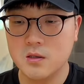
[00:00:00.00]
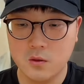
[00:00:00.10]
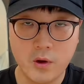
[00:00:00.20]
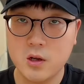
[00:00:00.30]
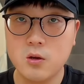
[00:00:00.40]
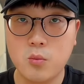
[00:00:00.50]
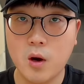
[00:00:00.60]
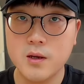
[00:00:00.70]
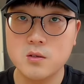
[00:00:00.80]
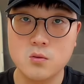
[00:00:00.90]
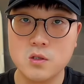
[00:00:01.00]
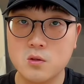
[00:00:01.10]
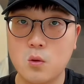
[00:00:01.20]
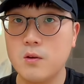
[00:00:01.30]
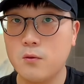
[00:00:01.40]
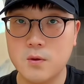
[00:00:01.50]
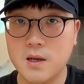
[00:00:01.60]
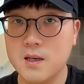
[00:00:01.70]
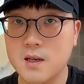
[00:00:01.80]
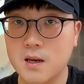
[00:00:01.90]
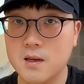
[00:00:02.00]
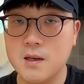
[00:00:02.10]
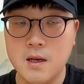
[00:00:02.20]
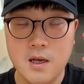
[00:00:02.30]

the regular price, which is $24.99.